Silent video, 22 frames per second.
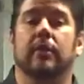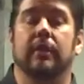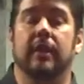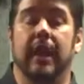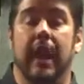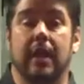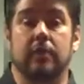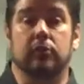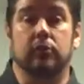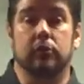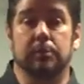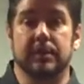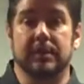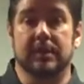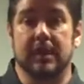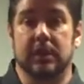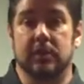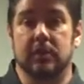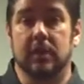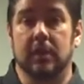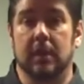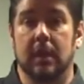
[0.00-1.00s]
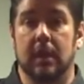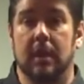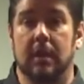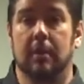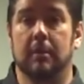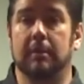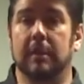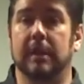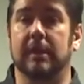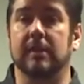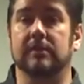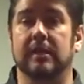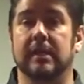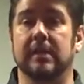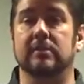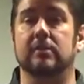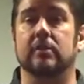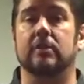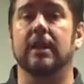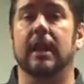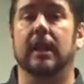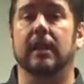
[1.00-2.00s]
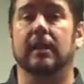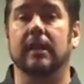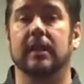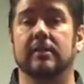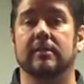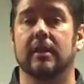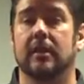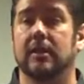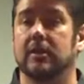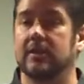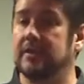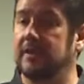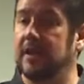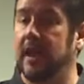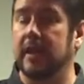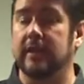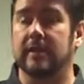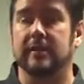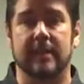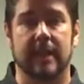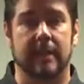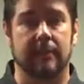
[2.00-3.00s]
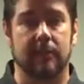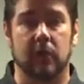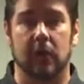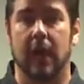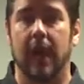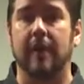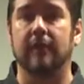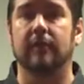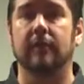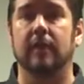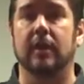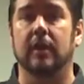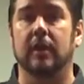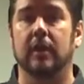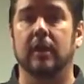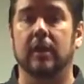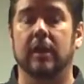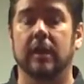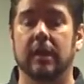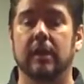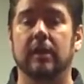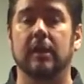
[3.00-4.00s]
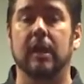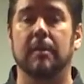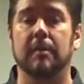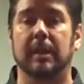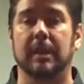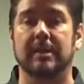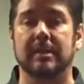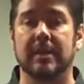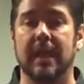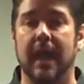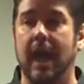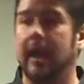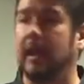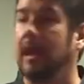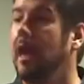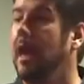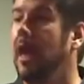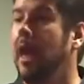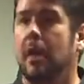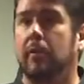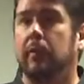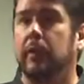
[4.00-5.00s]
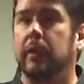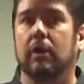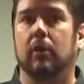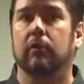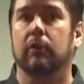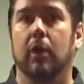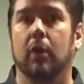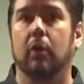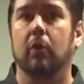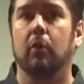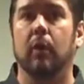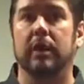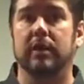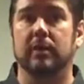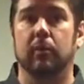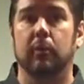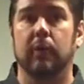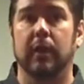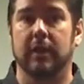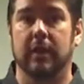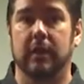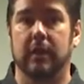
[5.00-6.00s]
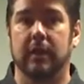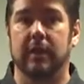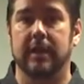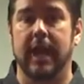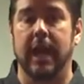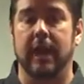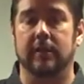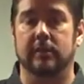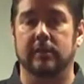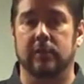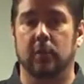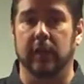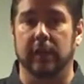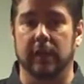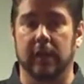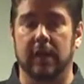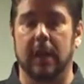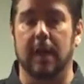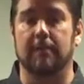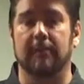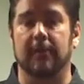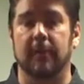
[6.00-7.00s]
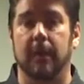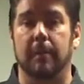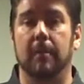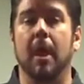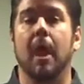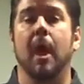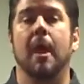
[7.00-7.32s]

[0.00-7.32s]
in the natural position because these are techniques that are designed to save your life in an incoming attack, and we don't know where your attack is going to come from.